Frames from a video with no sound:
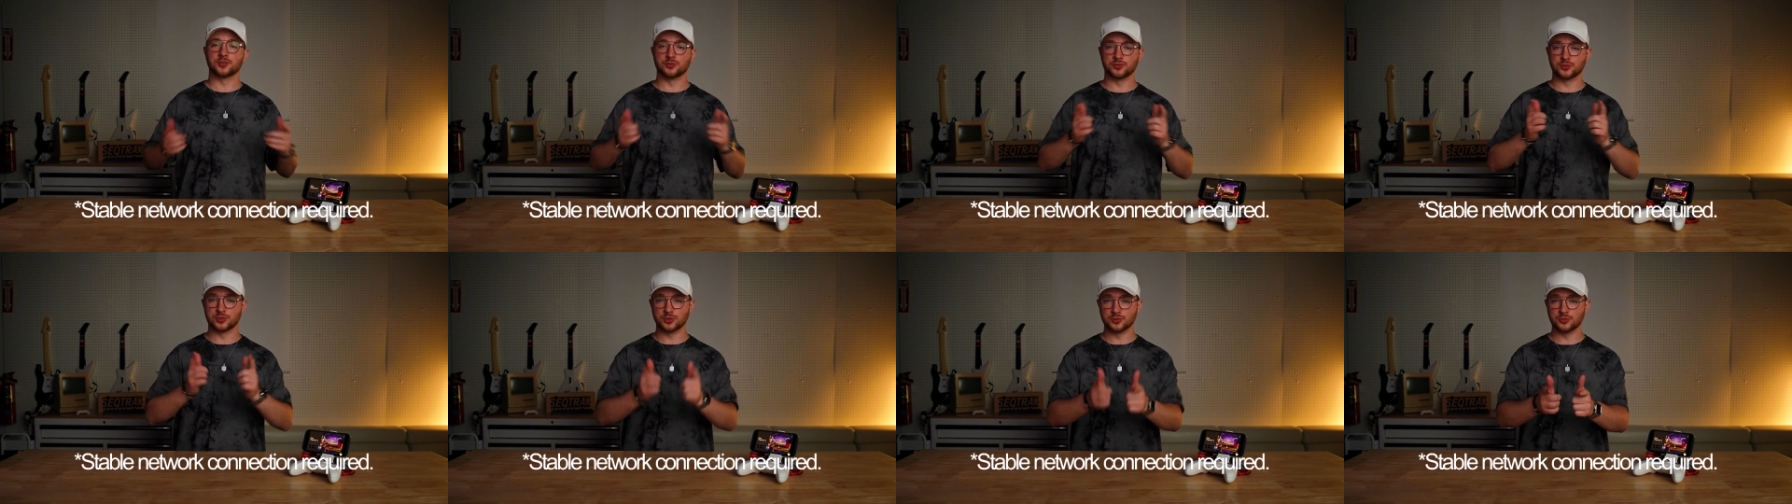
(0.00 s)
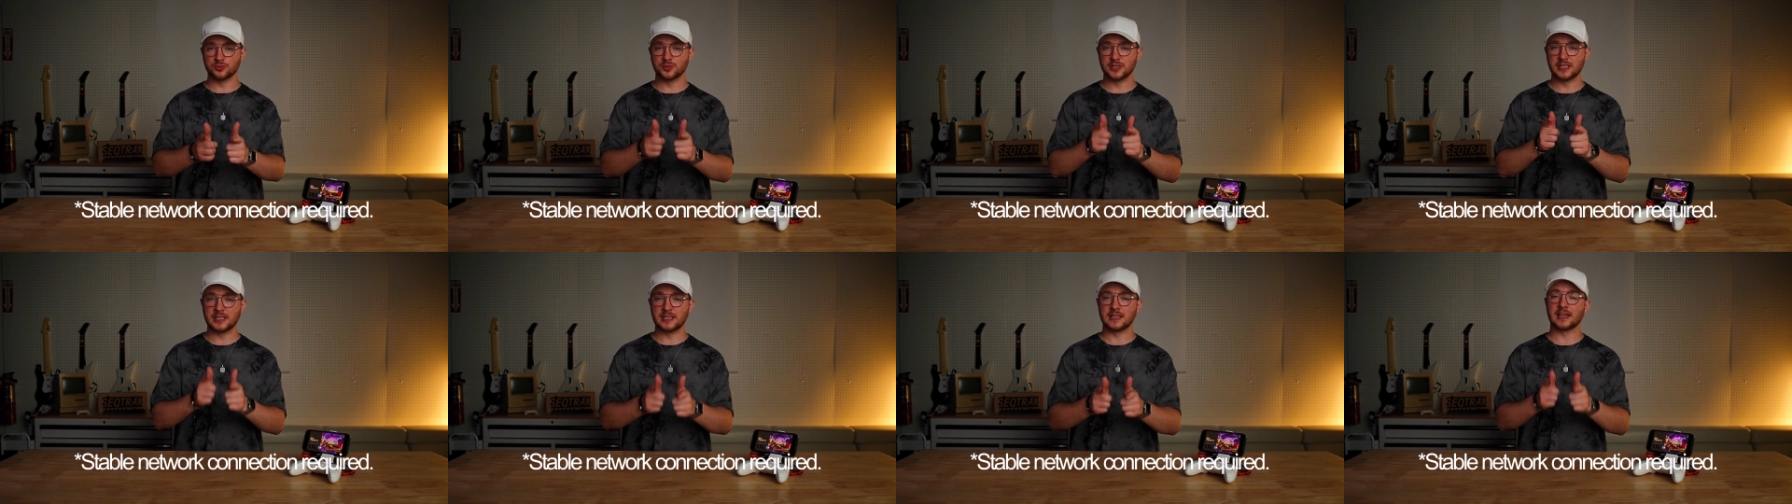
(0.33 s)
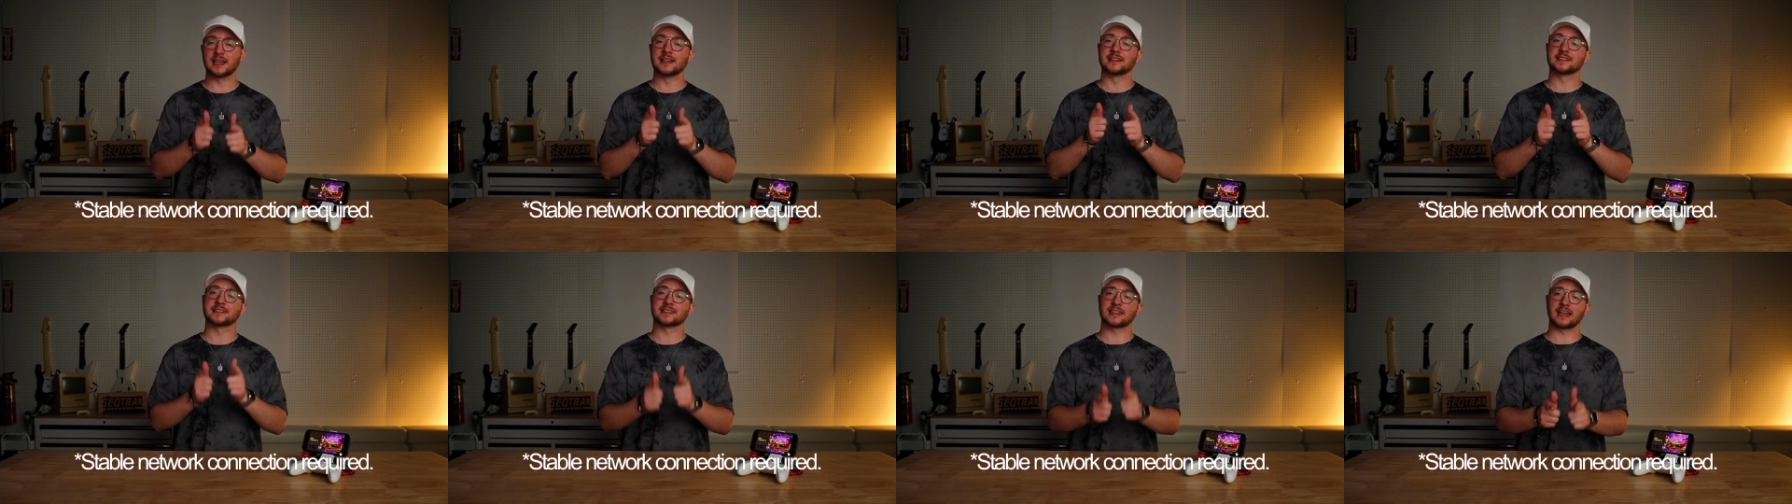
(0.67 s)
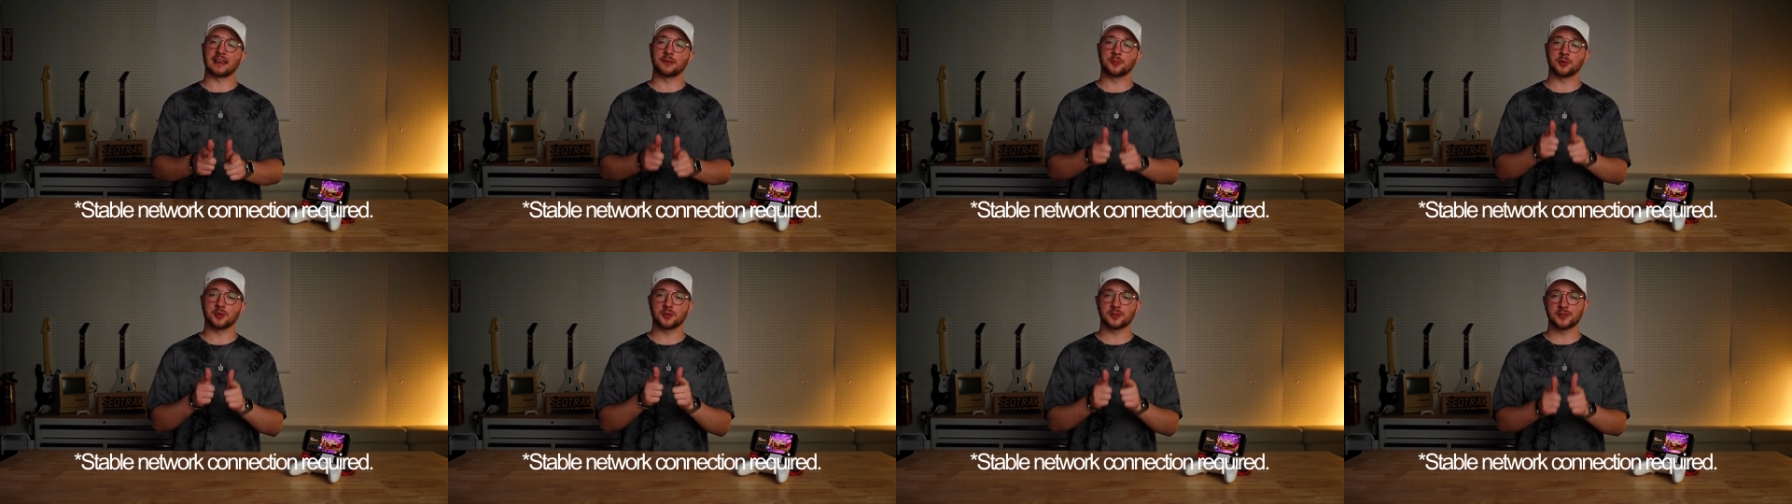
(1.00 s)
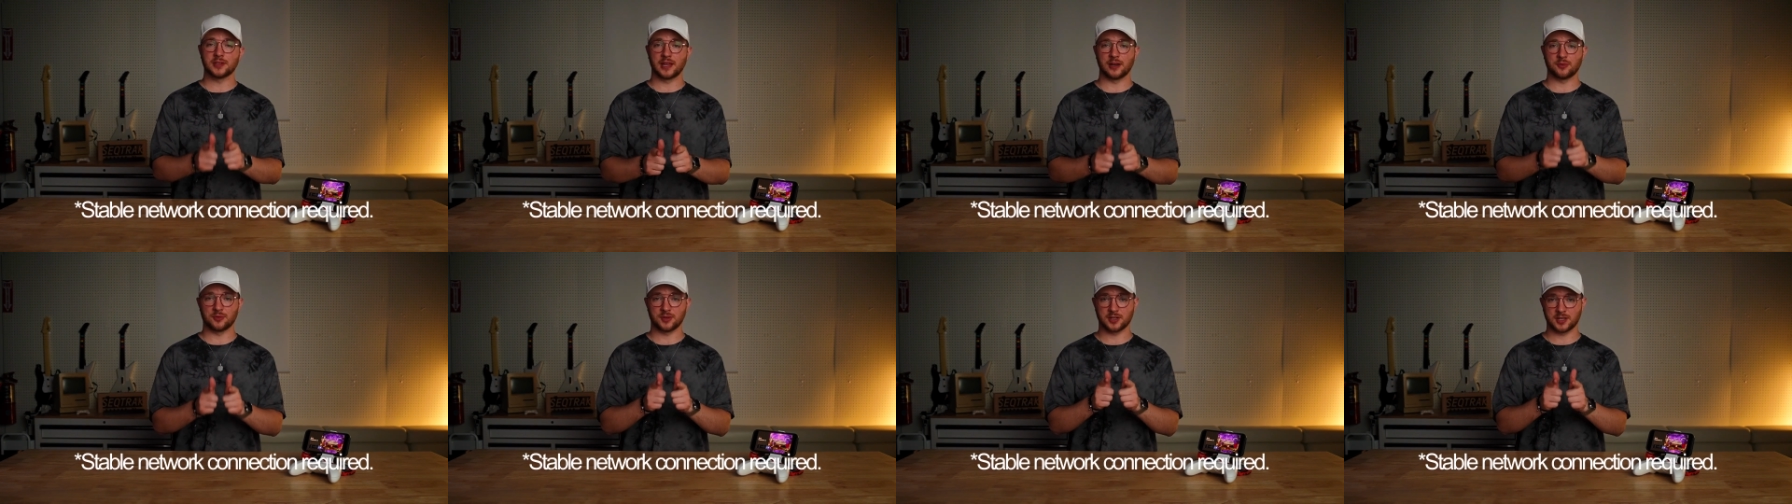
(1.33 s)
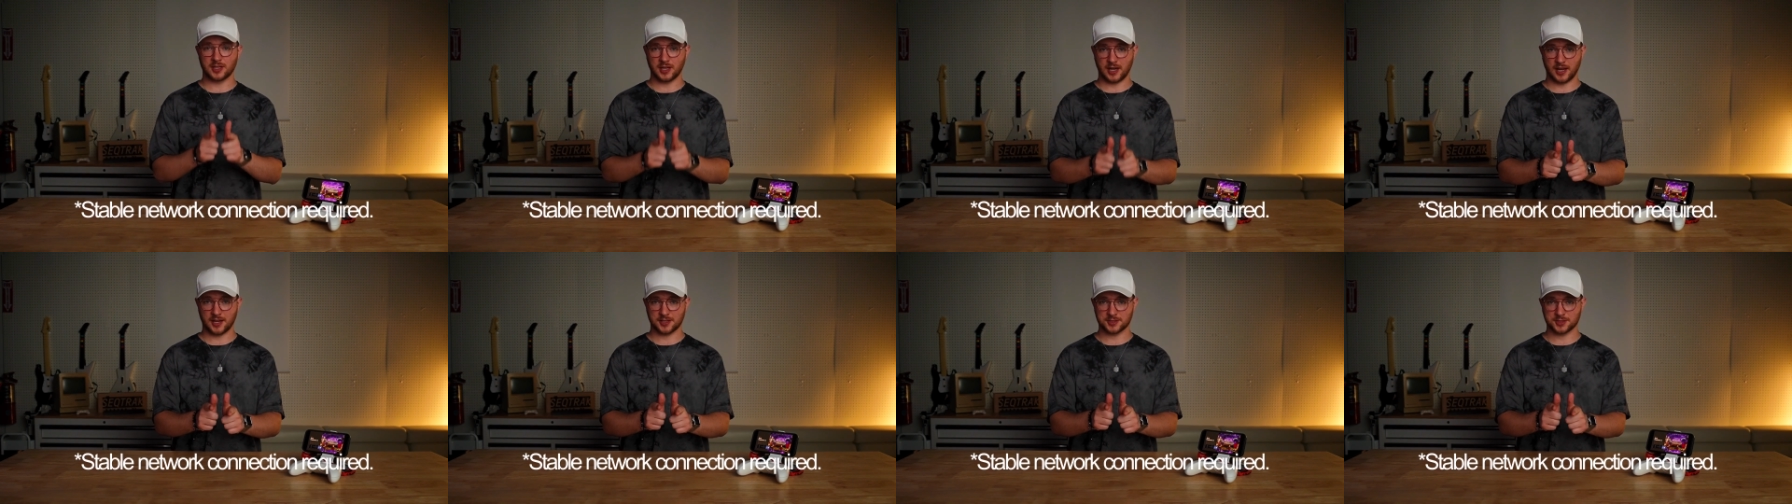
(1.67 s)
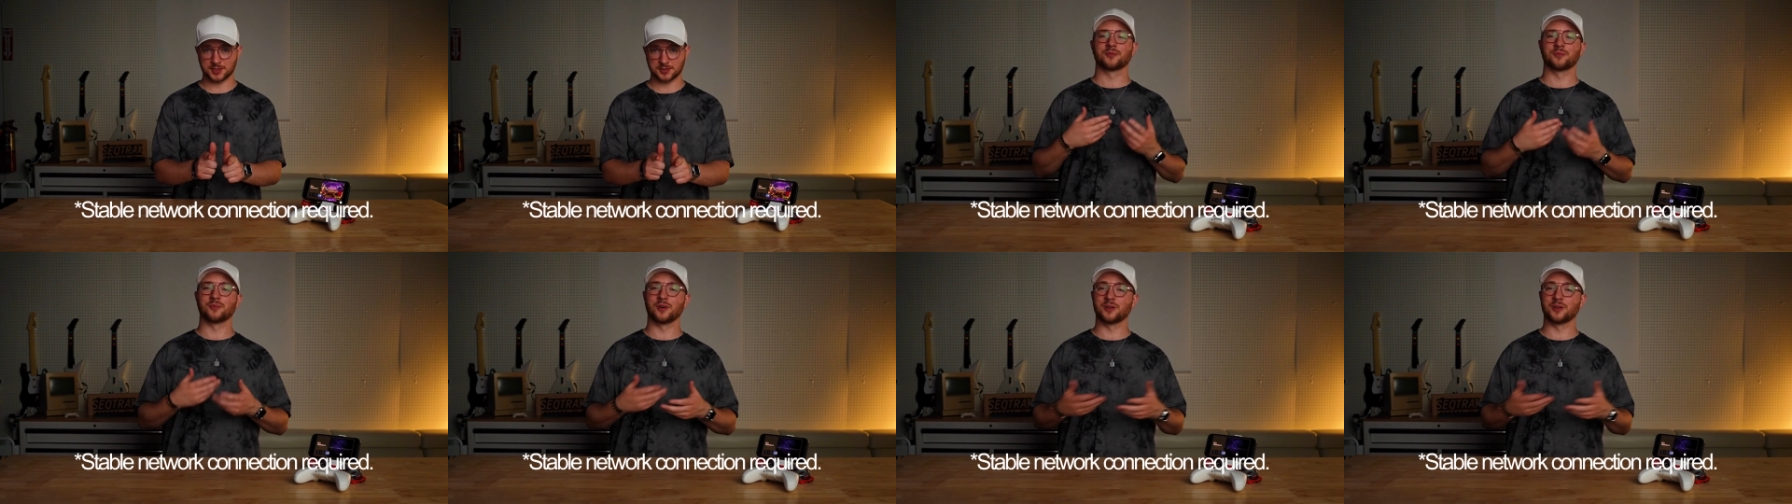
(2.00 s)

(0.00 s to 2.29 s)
You do need a stable network connection.